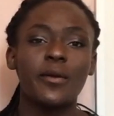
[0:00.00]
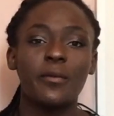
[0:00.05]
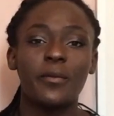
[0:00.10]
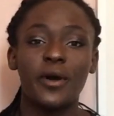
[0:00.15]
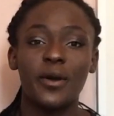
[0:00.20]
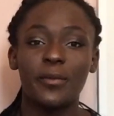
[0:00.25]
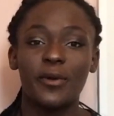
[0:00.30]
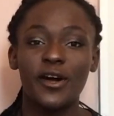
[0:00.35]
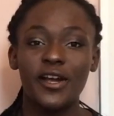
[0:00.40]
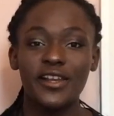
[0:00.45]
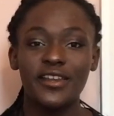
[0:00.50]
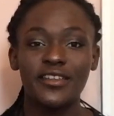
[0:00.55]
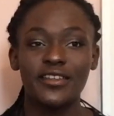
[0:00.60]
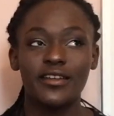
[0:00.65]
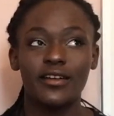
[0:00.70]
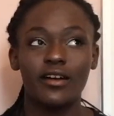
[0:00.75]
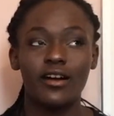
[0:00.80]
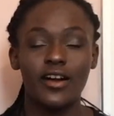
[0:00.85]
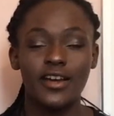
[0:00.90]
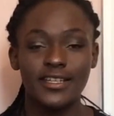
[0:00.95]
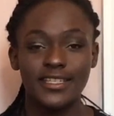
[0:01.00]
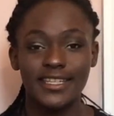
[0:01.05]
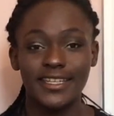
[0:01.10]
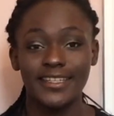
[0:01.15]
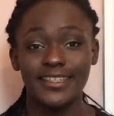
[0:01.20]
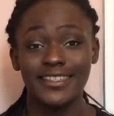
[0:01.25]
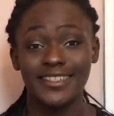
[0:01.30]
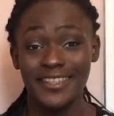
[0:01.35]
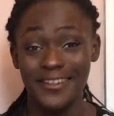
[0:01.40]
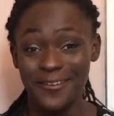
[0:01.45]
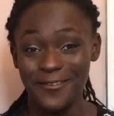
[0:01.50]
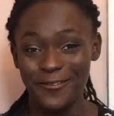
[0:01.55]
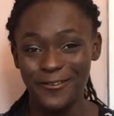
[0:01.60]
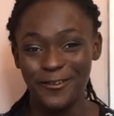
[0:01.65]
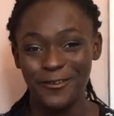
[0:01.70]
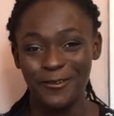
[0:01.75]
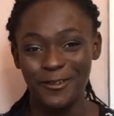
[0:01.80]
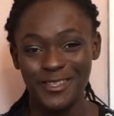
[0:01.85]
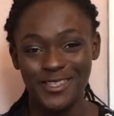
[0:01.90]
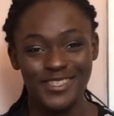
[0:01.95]
My Pilot Hi-Tech
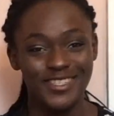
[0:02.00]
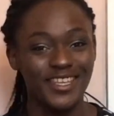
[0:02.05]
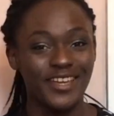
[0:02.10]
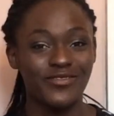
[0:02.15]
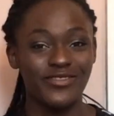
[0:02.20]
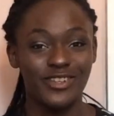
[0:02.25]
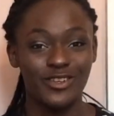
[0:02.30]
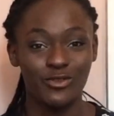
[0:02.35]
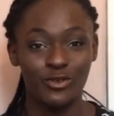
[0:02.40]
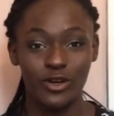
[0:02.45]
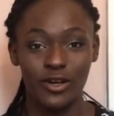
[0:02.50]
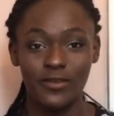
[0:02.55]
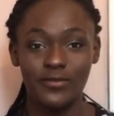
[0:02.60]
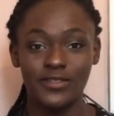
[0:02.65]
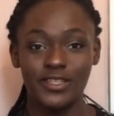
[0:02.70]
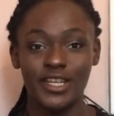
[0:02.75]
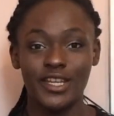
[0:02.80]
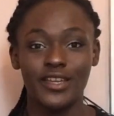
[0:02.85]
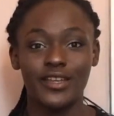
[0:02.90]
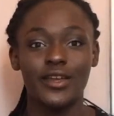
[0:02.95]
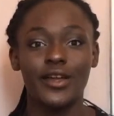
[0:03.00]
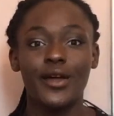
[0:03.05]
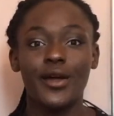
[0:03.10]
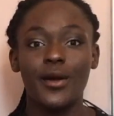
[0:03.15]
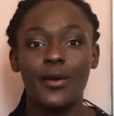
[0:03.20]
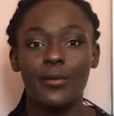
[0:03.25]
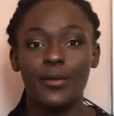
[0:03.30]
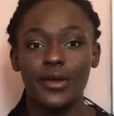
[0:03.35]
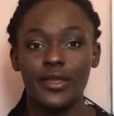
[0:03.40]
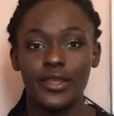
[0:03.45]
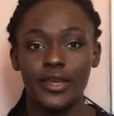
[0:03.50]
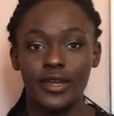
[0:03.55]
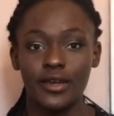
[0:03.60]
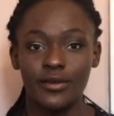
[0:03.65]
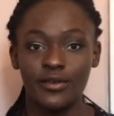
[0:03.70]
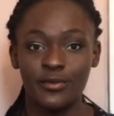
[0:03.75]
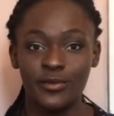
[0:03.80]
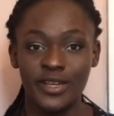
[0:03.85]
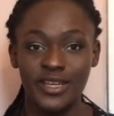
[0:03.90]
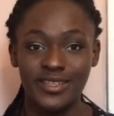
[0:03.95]
C4 ones haven't arrived yet, but they are
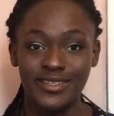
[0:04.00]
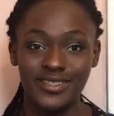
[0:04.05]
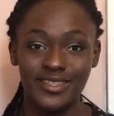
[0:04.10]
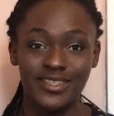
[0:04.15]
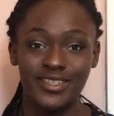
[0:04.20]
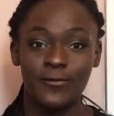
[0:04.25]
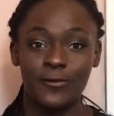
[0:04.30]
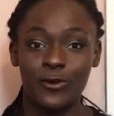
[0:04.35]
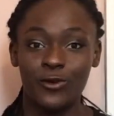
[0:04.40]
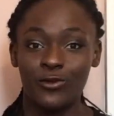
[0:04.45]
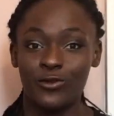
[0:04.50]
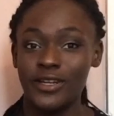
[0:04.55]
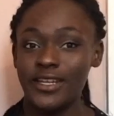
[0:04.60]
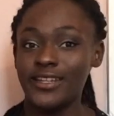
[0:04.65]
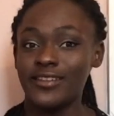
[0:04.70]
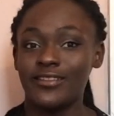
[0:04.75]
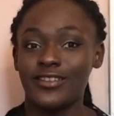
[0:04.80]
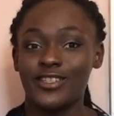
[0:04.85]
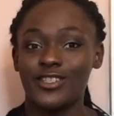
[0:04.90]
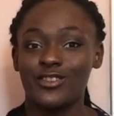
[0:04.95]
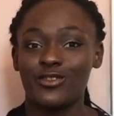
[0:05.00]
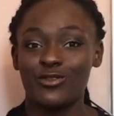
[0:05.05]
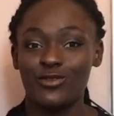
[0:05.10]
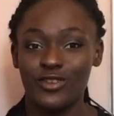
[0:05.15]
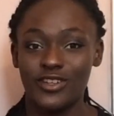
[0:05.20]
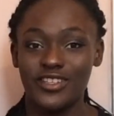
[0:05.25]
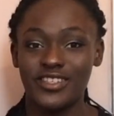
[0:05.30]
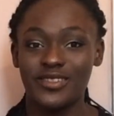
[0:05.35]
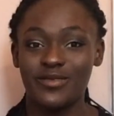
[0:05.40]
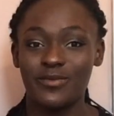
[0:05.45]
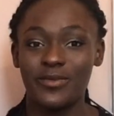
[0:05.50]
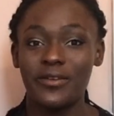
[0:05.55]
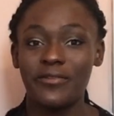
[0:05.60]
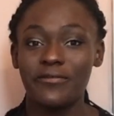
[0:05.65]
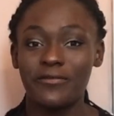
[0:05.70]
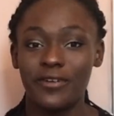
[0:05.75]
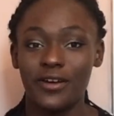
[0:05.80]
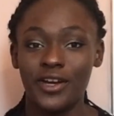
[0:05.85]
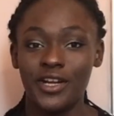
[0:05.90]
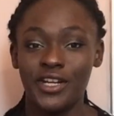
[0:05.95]
amazing. They've got a really nice crisp,
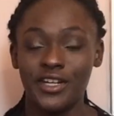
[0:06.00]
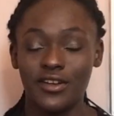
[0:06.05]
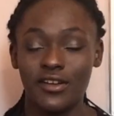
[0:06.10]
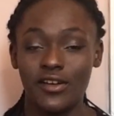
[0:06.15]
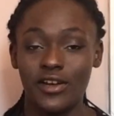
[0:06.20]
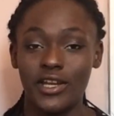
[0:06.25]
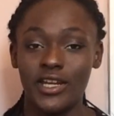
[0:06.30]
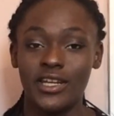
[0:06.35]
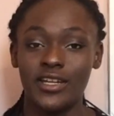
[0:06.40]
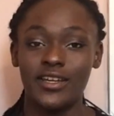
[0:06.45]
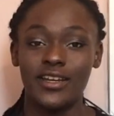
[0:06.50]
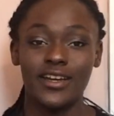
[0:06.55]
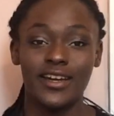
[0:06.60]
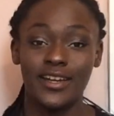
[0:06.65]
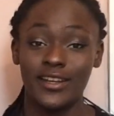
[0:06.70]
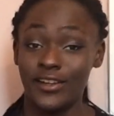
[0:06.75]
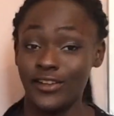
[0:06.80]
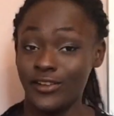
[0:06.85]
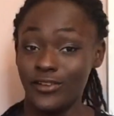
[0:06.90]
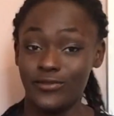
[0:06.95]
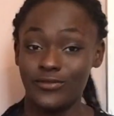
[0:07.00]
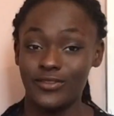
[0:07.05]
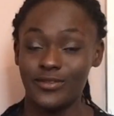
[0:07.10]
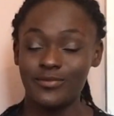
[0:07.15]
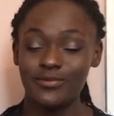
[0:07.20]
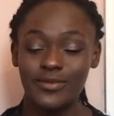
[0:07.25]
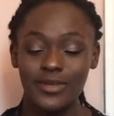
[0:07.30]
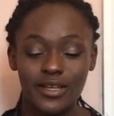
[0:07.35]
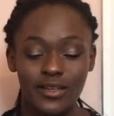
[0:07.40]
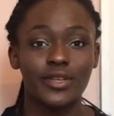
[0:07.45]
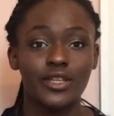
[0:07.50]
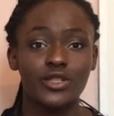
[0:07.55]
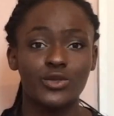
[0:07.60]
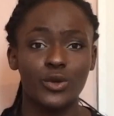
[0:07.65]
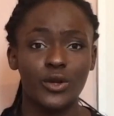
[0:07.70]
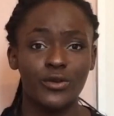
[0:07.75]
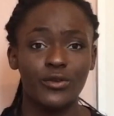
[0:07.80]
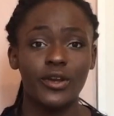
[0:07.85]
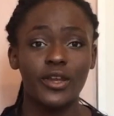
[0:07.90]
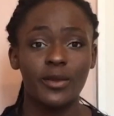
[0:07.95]
fine line, and I love them. So
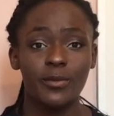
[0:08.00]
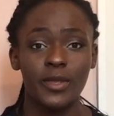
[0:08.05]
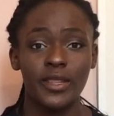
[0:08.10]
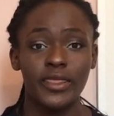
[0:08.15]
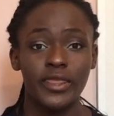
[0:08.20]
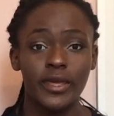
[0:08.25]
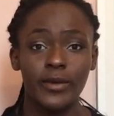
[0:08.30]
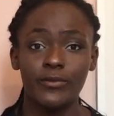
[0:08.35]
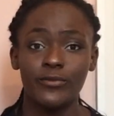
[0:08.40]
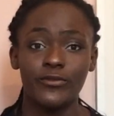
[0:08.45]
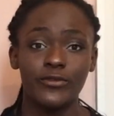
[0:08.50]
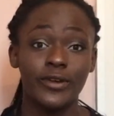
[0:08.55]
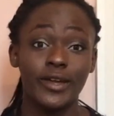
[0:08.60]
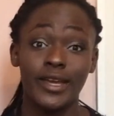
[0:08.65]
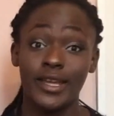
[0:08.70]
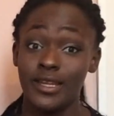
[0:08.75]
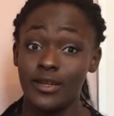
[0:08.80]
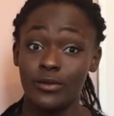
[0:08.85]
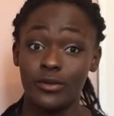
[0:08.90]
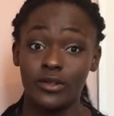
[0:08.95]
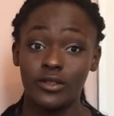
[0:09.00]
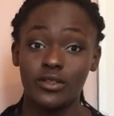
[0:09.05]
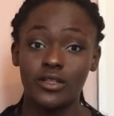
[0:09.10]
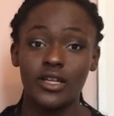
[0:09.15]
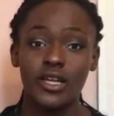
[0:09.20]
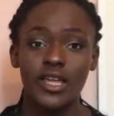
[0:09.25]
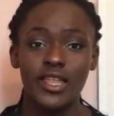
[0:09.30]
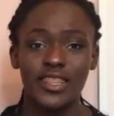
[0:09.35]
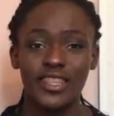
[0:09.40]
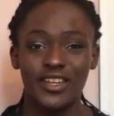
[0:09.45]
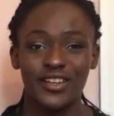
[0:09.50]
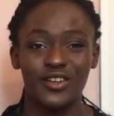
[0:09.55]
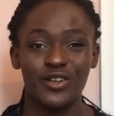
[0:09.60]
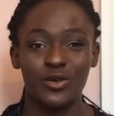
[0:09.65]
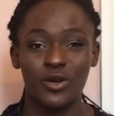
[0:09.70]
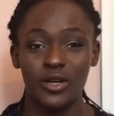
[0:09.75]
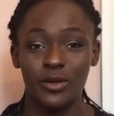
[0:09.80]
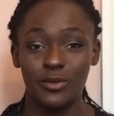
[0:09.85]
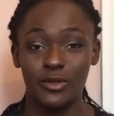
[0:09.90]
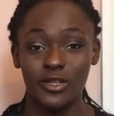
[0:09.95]
I recommend them for anyone. They are
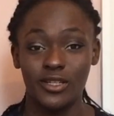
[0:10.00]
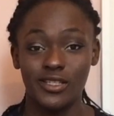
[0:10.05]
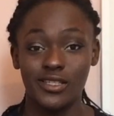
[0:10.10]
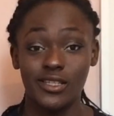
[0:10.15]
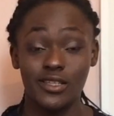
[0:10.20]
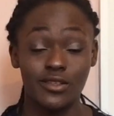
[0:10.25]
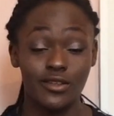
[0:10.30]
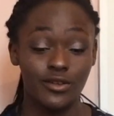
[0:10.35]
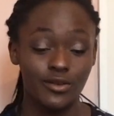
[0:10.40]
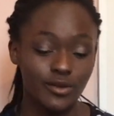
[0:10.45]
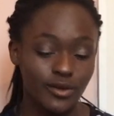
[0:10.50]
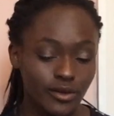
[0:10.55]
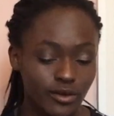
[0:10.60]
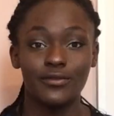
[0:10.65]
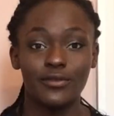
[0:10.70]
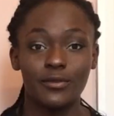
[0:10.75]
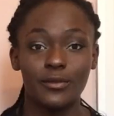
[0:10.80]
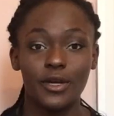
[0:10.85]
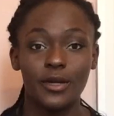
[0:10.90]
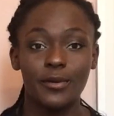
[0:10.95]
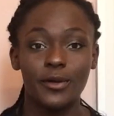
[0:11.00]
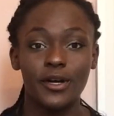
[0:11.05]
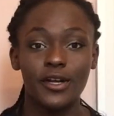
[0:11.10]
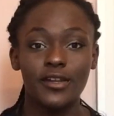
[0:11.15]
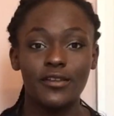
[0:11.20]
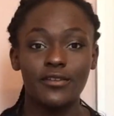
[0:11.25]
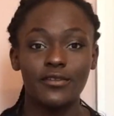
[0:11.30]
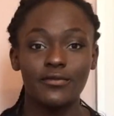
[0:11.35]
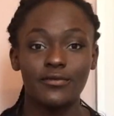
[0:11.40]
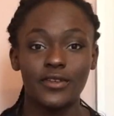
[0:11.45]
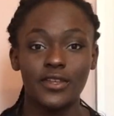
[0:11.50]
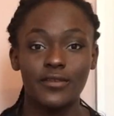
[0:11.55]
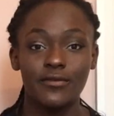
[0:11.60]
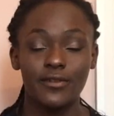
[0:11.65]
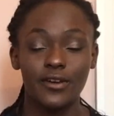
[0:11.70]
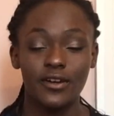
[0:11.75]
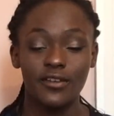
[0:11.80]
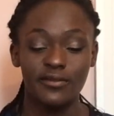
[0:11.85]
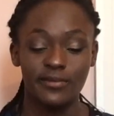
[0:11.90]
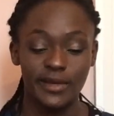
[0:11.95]
quite pricey though. But for my Pilot
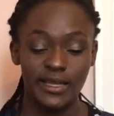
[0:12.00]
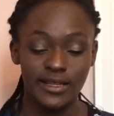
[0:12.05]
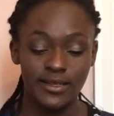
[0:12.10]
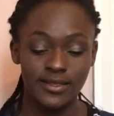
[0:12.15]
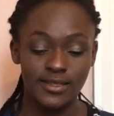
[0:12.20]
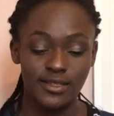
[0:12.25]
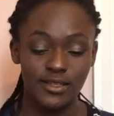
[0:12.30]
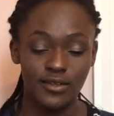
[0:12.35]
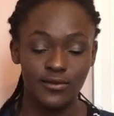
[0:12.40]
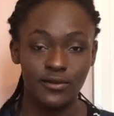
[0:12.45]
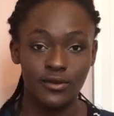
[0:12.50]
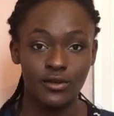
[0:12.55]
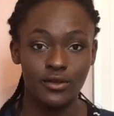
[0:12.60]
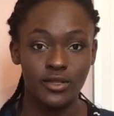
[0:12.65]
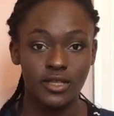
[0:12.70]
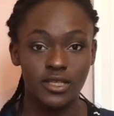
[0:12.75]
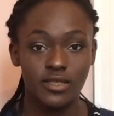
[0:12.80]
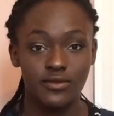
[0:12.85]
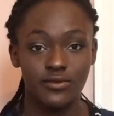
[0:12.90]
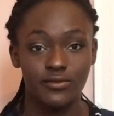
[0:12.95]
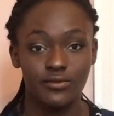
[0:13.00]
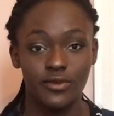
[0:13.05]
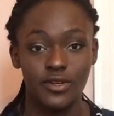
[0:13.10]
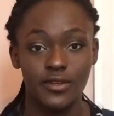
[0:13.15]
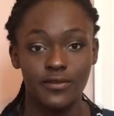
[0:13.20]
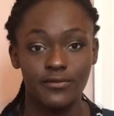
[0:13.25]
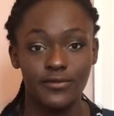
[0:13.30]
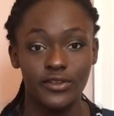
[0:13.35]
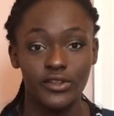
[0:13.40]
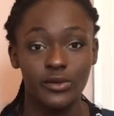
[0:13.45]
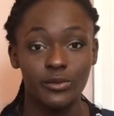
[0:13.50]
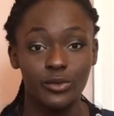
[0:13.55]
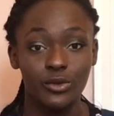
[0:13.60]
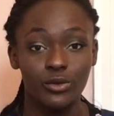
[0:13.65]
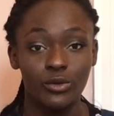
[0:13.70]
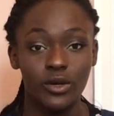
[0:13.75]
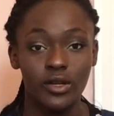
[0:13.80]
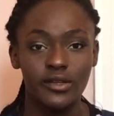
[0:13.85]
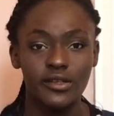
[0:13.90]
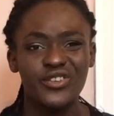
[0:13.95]
V5 pens, I've got this refillable
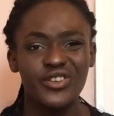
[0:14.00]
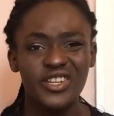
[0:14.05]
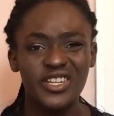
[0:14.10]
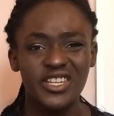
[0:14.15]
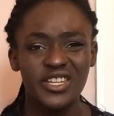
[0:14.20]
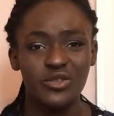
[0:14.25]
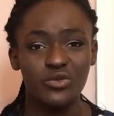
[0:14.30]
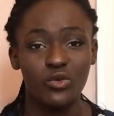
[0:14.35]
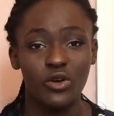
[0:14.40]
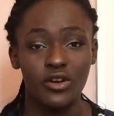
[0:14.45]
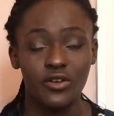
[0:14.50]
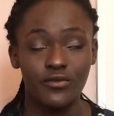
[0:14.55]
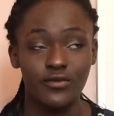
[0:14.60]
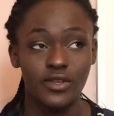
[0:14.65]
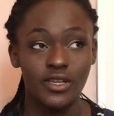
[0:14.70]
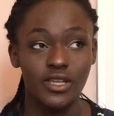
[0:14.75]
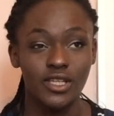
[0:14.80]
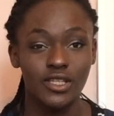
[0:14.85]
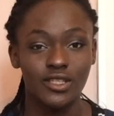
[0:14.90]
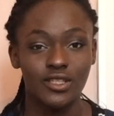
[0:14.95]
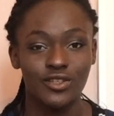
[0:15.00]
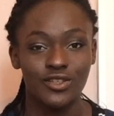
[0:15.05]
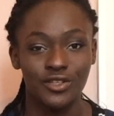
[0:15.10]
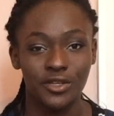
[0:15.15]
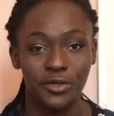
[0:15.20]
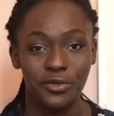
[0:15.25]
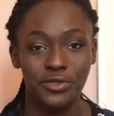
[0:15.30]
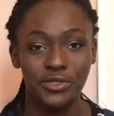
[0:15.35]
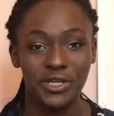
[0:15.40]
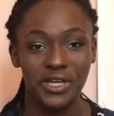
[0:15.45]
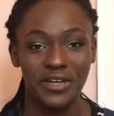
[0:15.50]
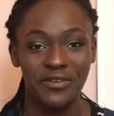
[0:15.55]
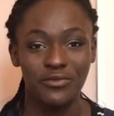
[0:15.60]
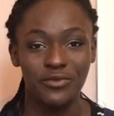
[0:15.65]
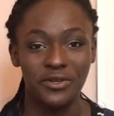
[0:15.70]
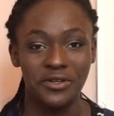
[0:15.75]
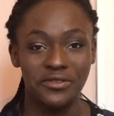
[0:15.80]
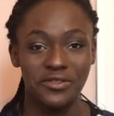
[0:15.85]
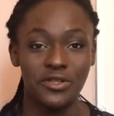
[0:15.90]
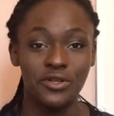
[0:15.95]
one. I only need one of these because I also have
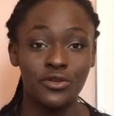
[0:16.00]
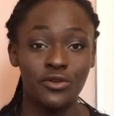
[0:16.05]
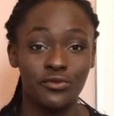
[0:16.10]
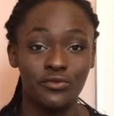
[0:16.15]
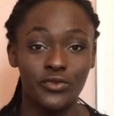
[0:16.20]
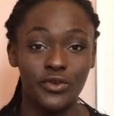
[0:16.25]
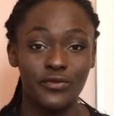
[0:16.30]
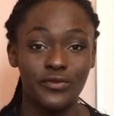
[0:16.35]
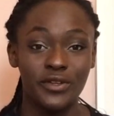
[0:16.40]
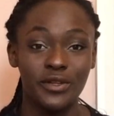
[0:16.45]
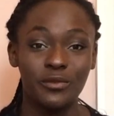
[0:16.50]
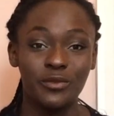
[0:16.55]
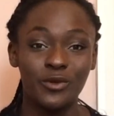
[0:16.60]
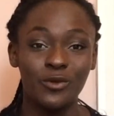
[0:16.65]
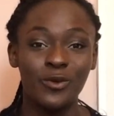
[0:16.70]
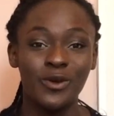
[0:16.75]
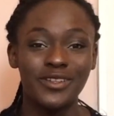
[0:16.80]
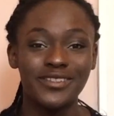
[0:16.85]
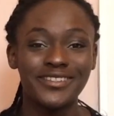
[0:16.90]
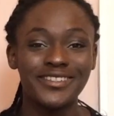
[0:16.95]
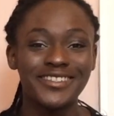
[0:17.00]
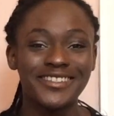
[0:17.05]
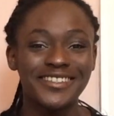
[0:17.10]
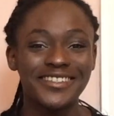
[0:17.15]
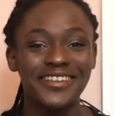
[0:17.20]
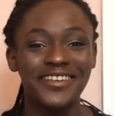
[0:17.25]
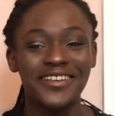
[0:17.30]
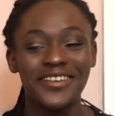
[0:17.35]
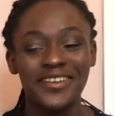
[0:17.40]
one of the non-refillable ones.